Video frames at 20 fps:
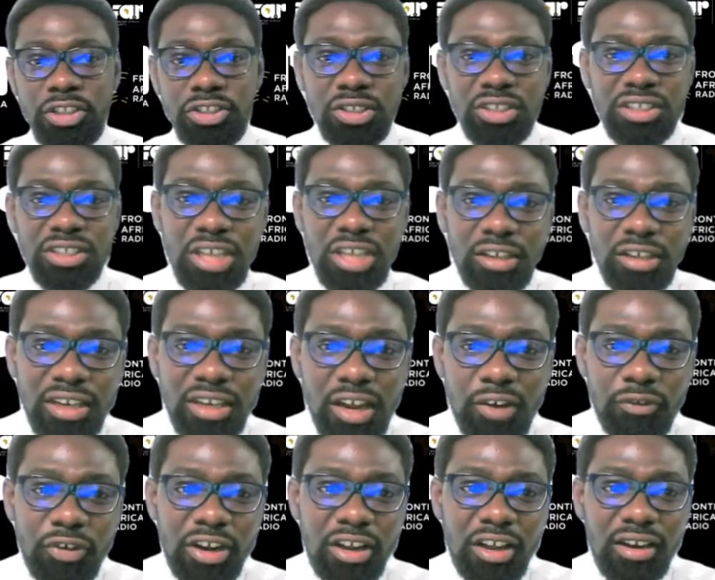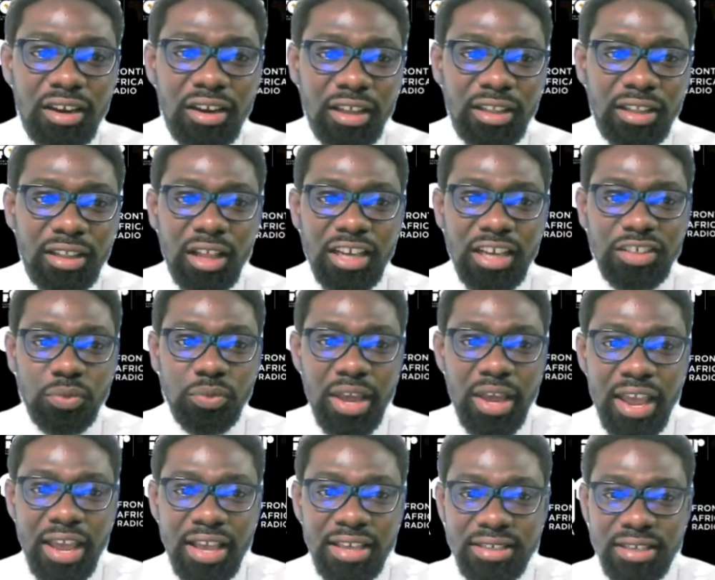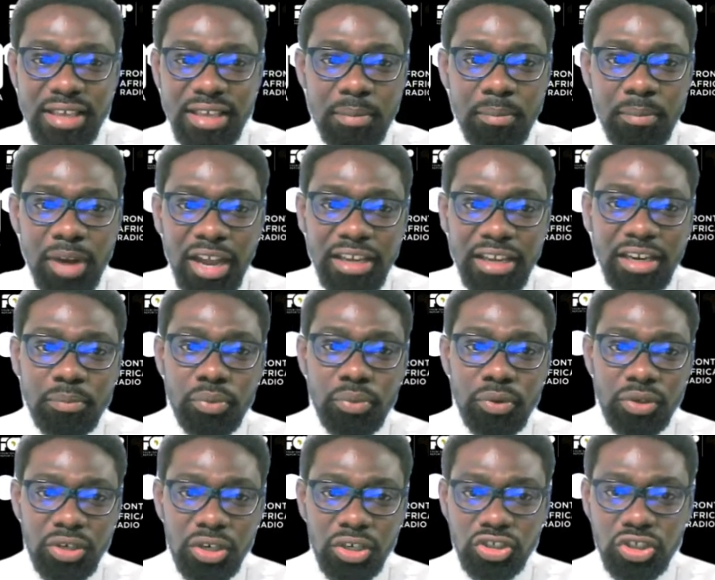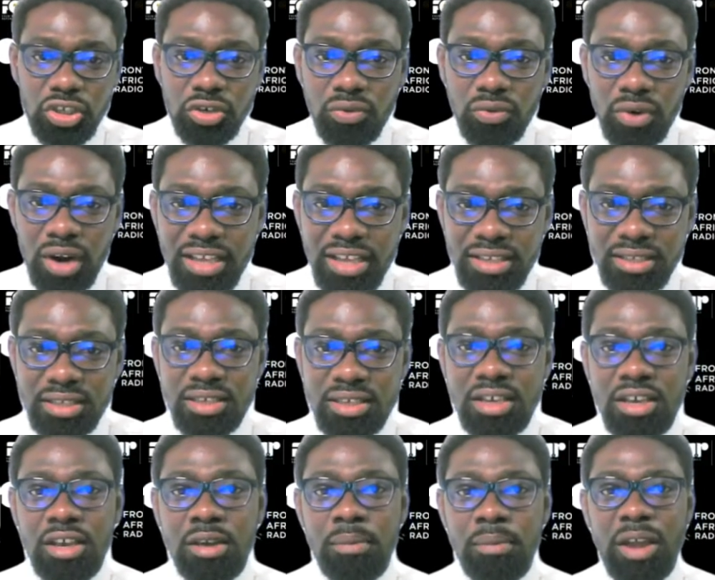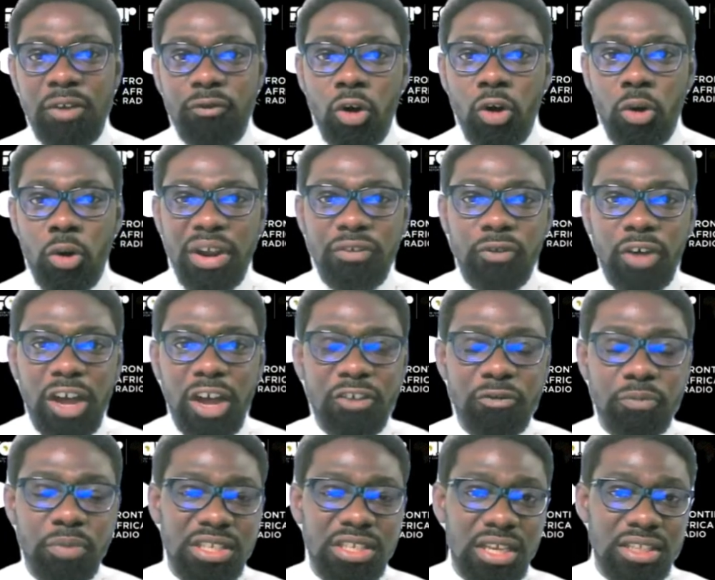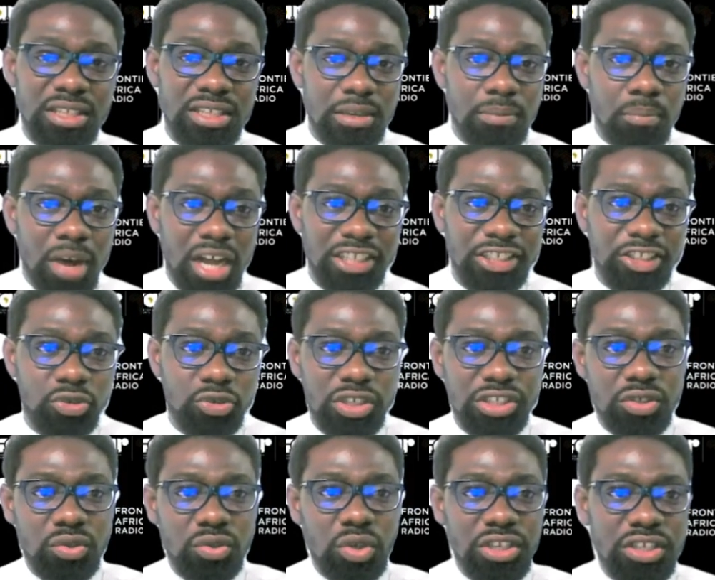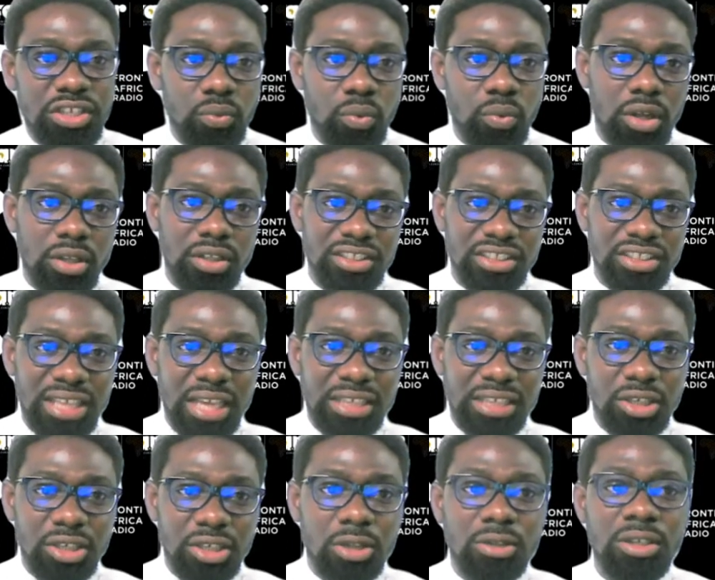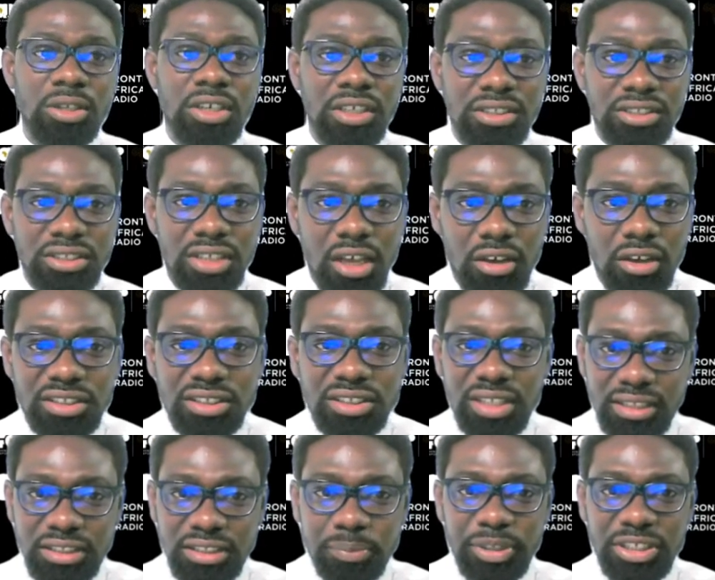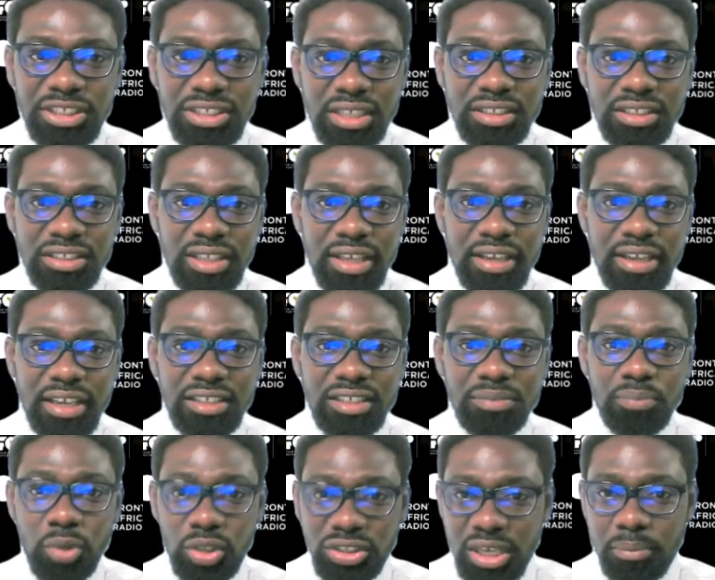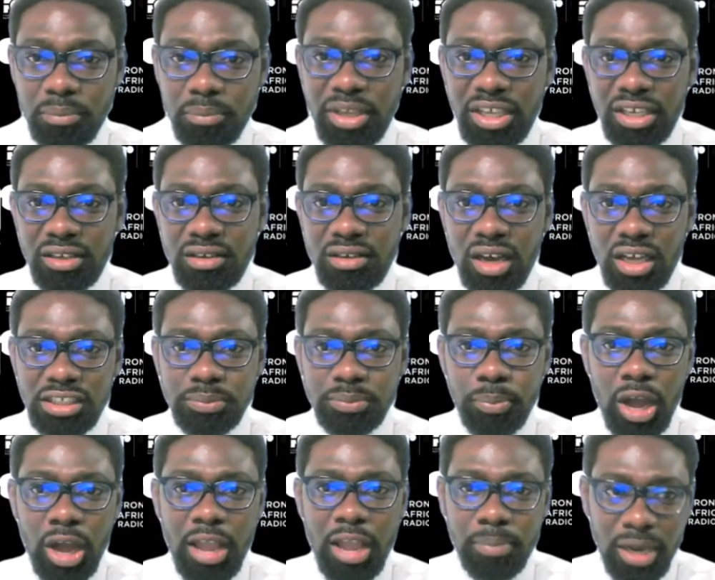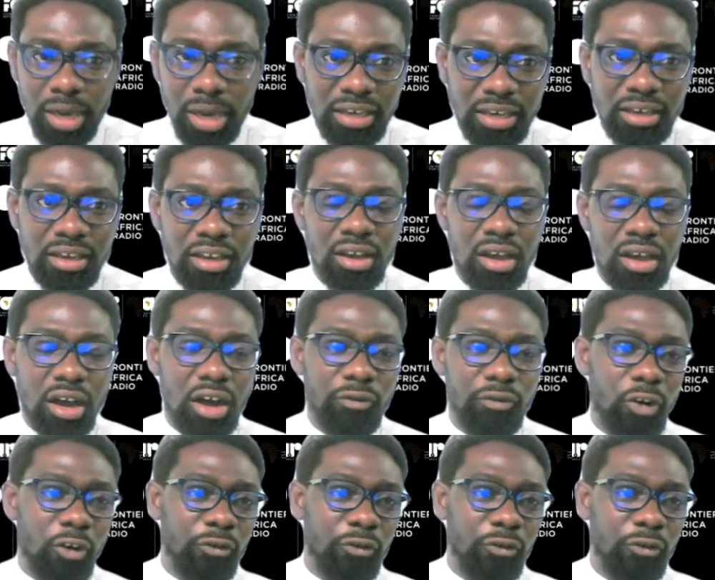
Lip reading: to the Southern African headlines, where SA mining production rises by 4.5% in March 2021. Sasol sells 30% stake in Mozambique gas pipeline for